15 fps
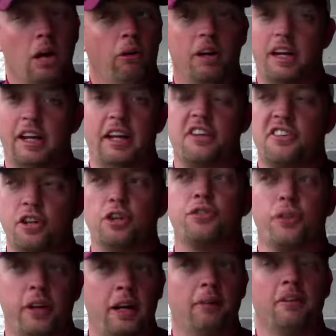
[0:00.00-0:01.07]
Well, and it's huge
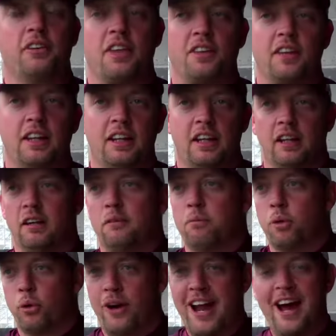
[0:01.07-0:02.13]
for him because I think
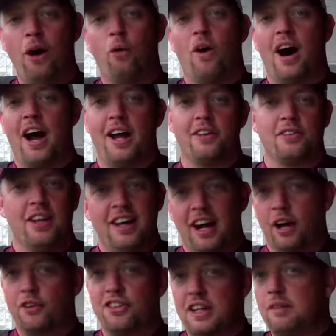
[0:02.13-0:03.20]
morale-wise,
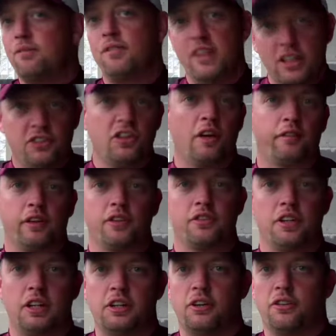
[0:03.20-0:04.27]
our team feeds off our
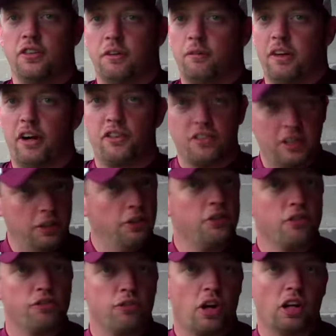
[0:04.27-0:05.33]
seniors, and when our seniors
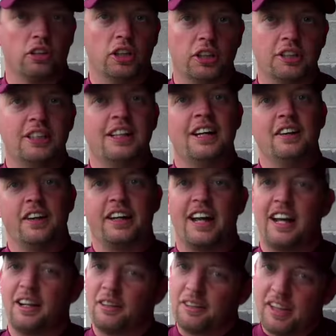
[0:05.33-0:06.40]
are struggling, they
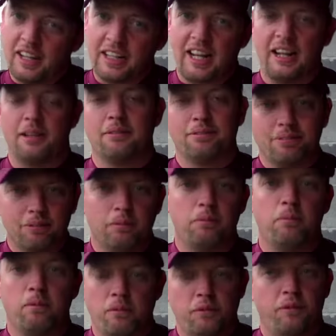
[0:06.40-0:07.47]
kind of
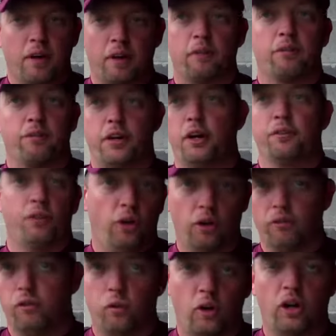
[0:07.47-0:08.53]
are
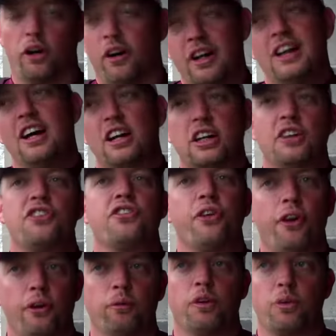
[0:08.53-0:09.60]
fearful or
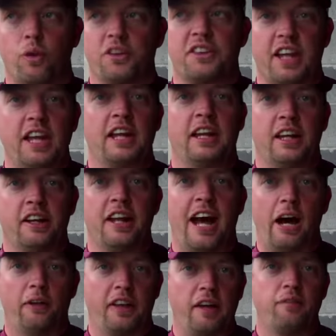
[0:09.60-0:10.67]
concerned with what they and
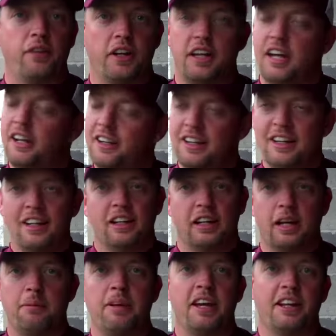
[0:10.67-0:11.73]
how they fit in.
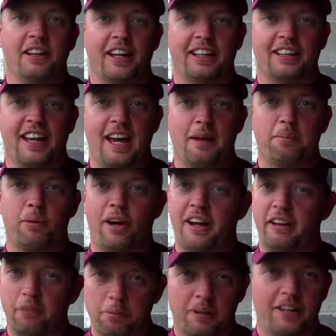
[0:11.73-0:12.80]
Him hitting like that brought
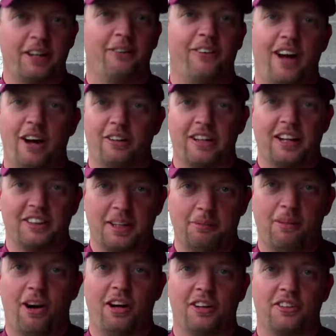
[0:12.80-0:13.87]
everybody around, got them
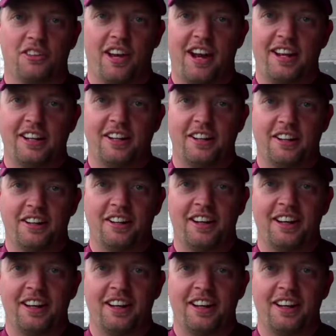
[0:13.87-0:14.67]
all excited, and